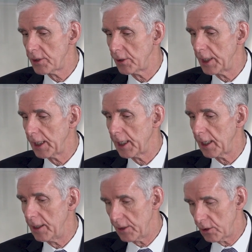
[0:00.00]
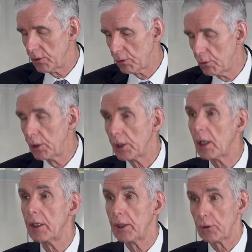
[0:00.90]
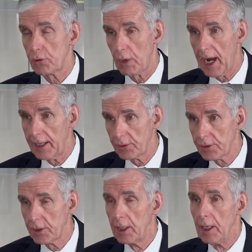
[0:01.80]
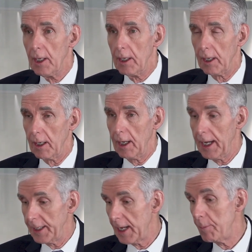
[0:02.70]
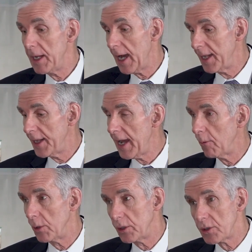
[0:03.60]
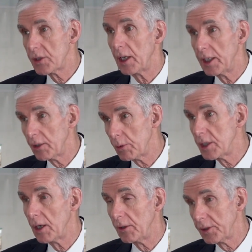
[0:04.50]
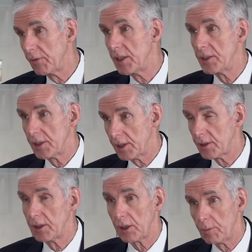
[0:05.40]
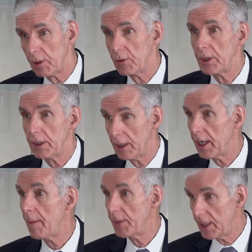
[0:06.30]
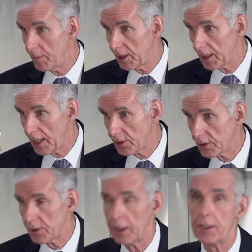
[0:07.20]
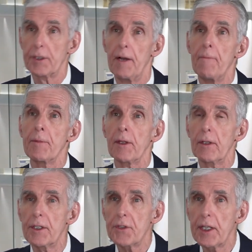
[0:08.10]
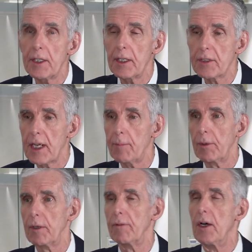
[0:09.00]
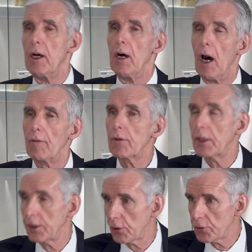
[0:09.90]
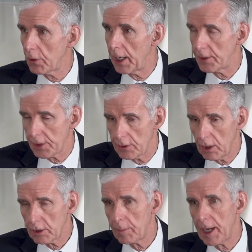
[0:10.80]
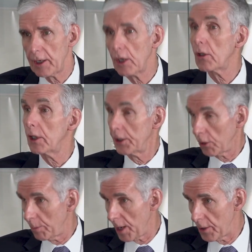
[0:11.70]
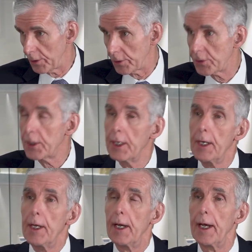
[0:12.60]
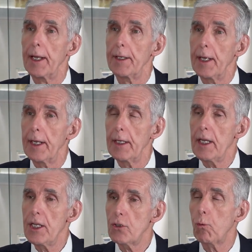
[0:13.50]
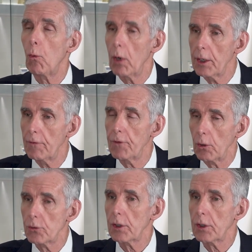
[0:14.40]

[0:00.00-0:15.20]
through the clinical trials. And then beyond that, when you study the result of these things in the community in epidemiologic studies. Let's take the example of clinical trials. I talked about our clinical partners. Right. And each one of those